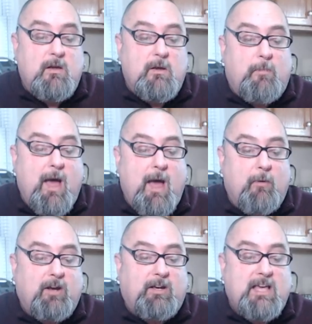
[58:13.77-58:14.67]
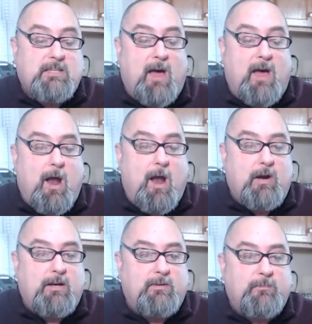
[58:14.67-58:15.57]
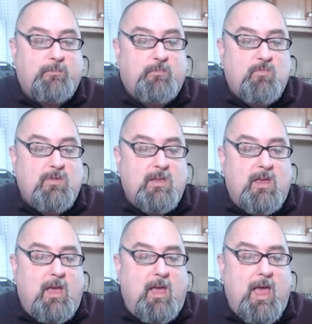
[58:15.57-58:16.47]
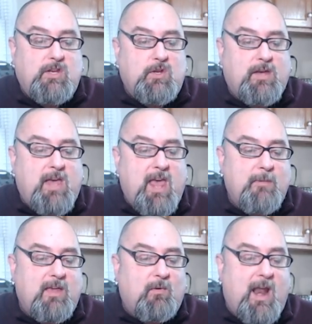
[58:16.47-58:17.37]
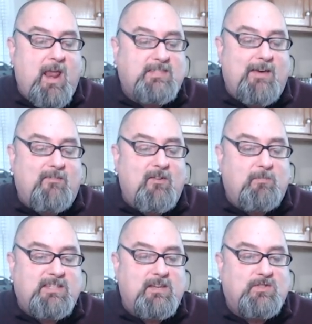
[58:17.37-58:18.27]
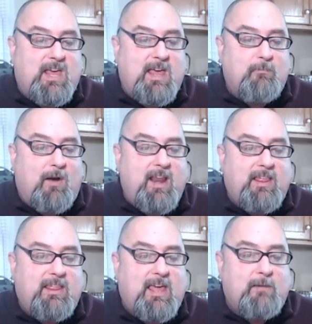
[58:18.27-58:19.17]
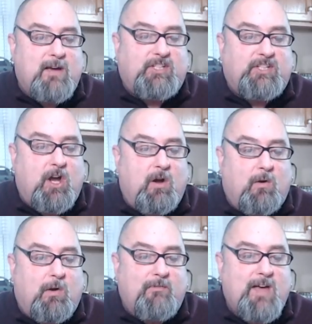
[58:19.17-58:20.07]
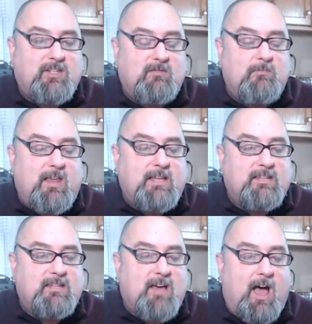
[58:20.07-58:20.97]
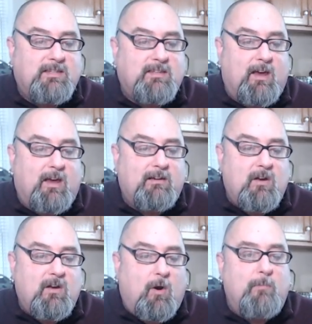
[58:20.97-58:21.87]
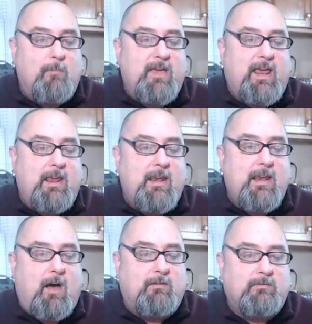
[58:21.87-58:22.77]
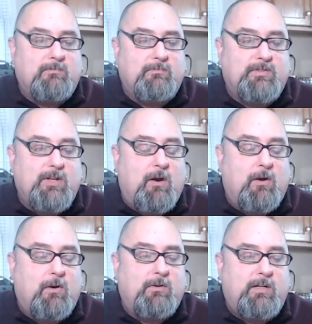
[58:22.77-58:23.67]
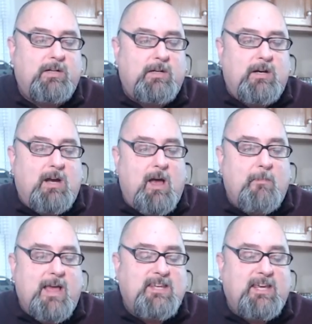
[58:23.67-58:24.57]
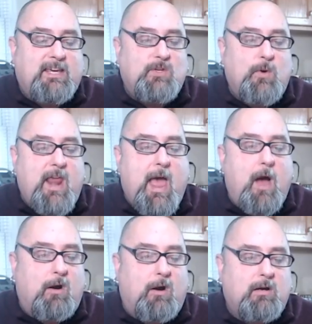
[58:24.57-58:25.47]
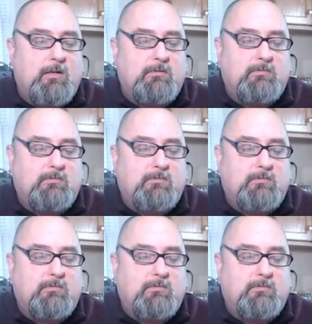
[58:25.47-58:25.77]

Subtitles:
Bye, Broke Necks. Bye, Robert. And you came in, right? Seven Blessings, you came right at the end of my show. I've got 2 minutes to talk to you. Or a minute now. So I stick to an hour.